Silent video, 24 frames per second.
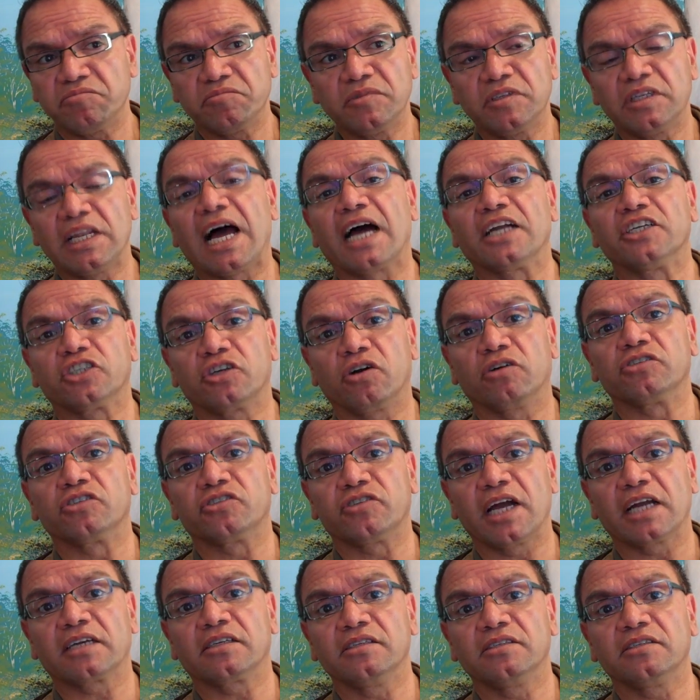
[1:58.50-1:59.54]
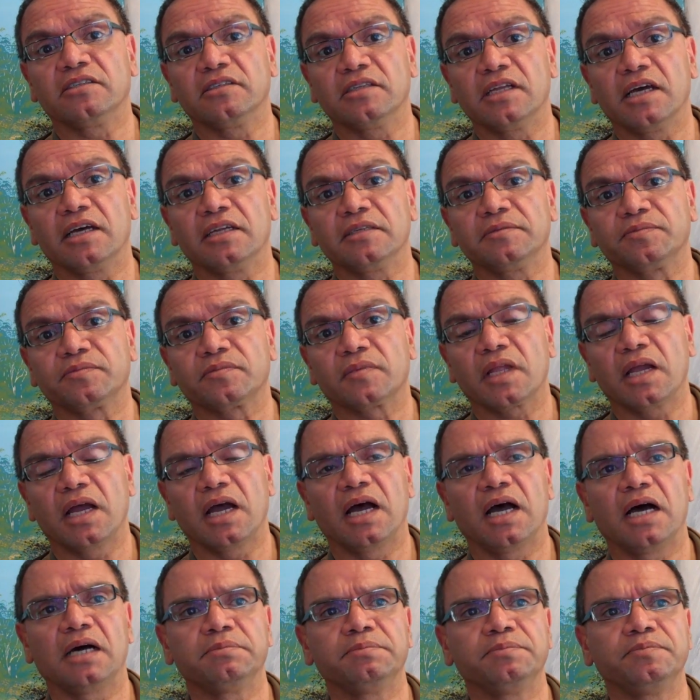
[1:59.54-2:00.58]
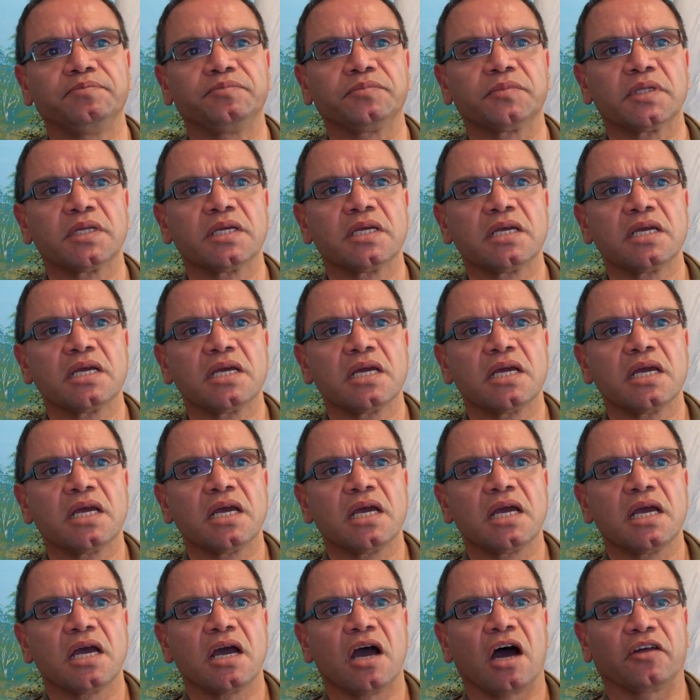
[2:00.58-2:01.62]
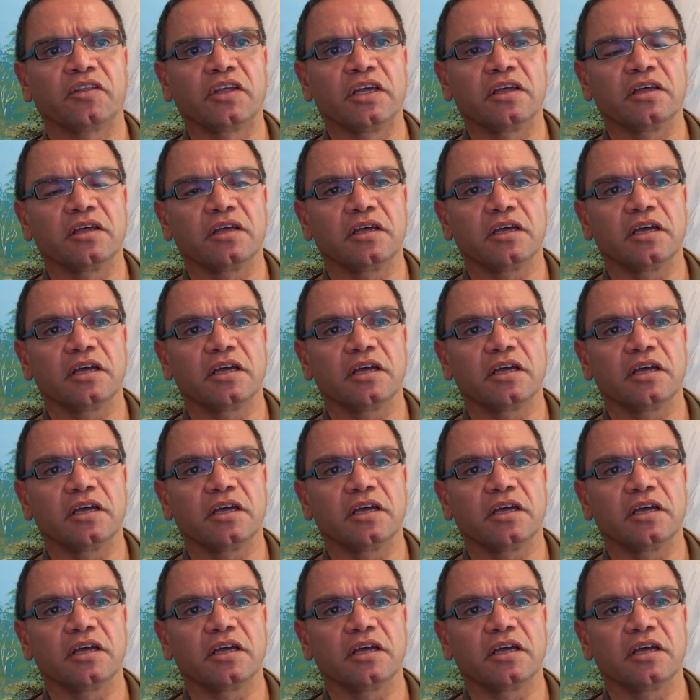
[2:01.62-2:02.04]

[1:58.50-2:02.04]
large contractors and that. I think,